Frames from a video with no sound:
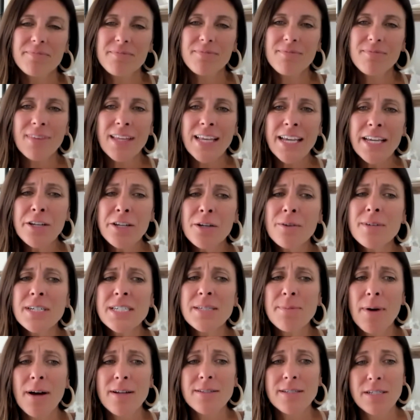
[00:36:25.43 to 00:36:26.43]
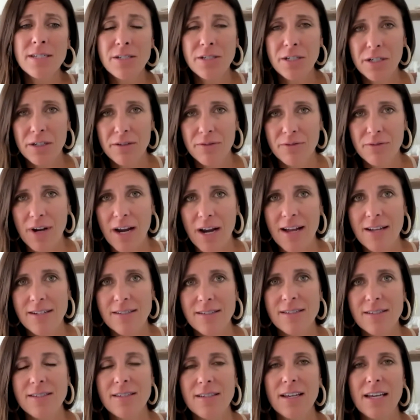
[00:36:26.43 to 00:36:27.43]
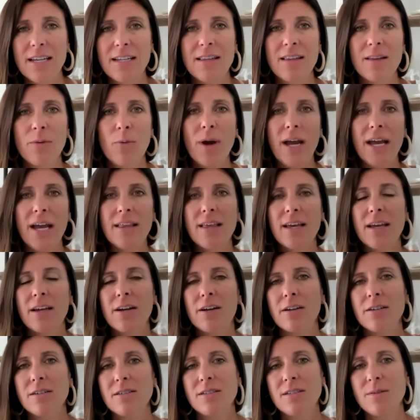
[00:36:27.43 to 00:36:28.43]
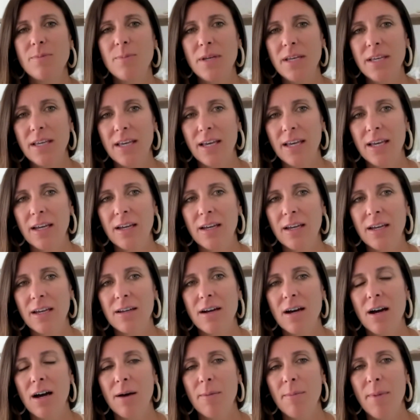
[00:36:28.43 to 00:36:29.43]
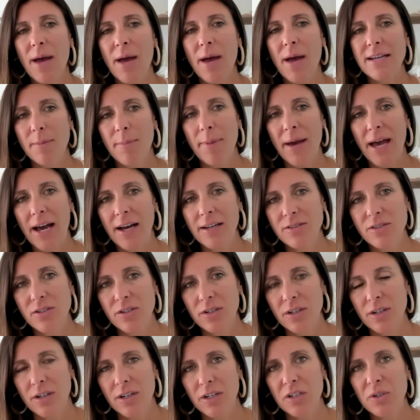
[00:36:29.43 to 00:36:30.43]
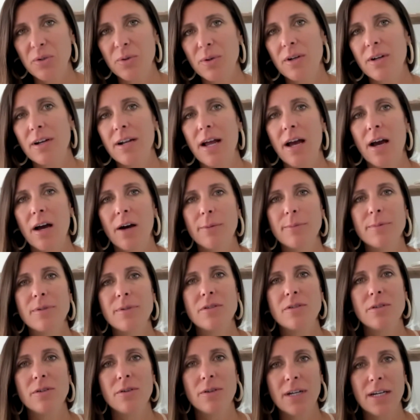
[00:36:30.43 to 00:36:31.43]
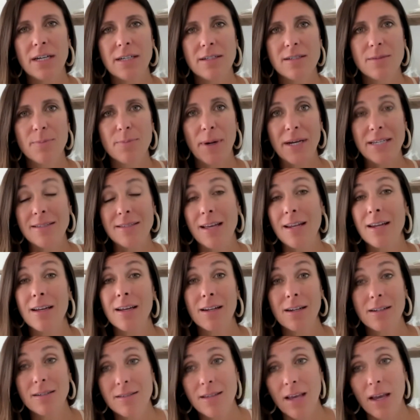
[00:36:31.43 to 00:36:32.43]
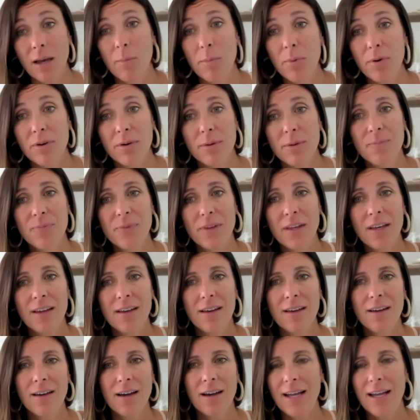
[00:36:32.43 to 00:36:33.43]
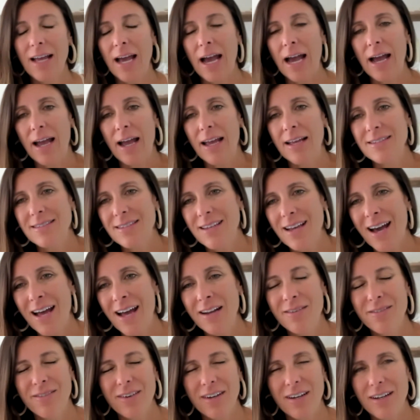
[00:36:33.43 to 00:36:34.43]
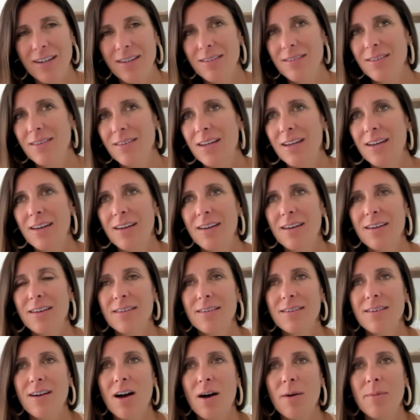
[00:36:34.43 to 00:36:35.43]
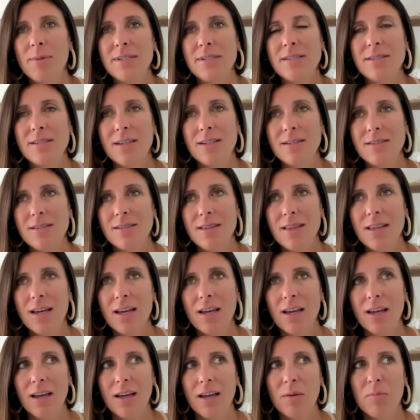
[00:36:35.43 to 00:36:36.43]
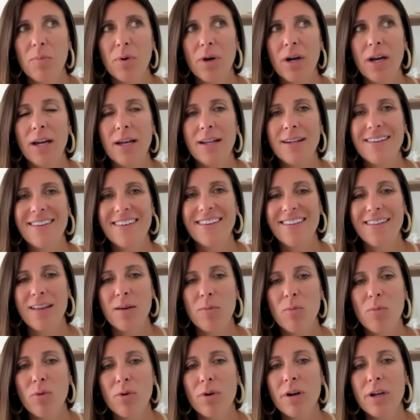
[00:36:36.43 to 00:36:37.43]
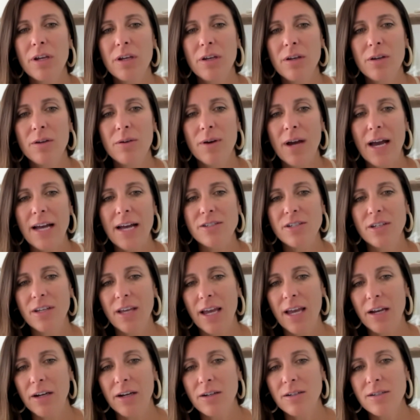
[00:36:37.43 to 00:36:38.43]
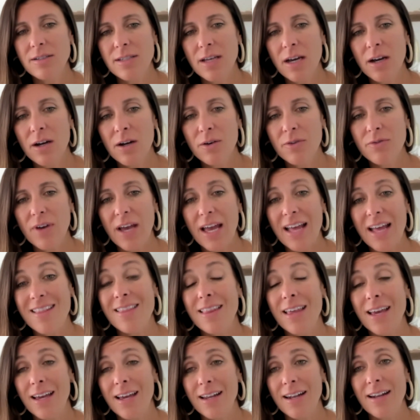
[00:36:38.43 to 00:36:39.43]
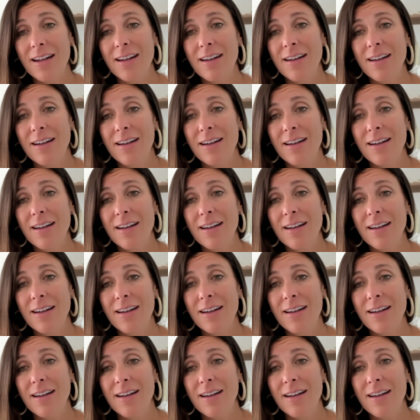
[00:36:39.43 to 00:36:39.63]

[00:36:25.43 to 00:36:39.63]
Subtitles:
in your responses to your friends, in the way that you're speaking as a pastor, you're going to help students by setting an example. It's kind of a common sense thing, but the more you educate yourself and then